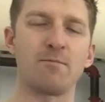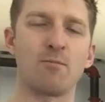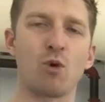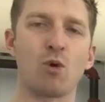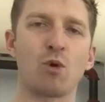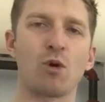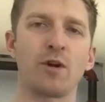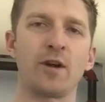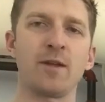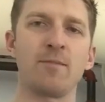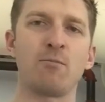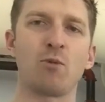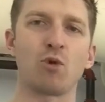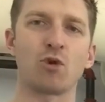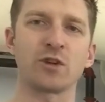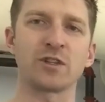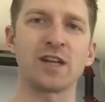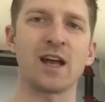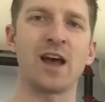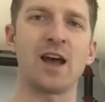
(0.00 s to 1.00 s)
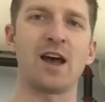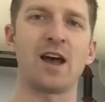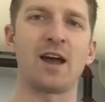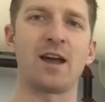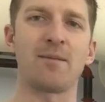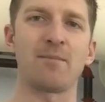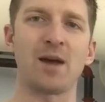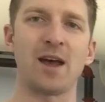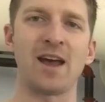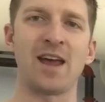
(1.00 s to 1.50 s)
more and more
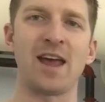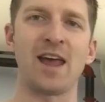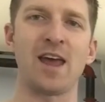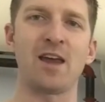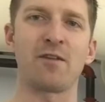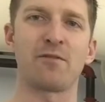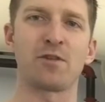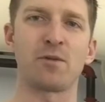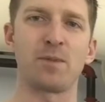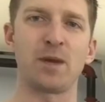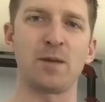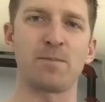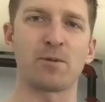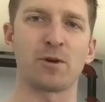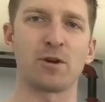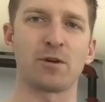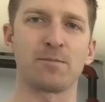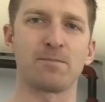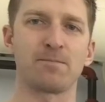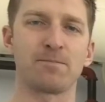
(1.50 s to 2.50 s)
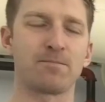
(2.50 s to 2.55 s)
time ahead of the beeper.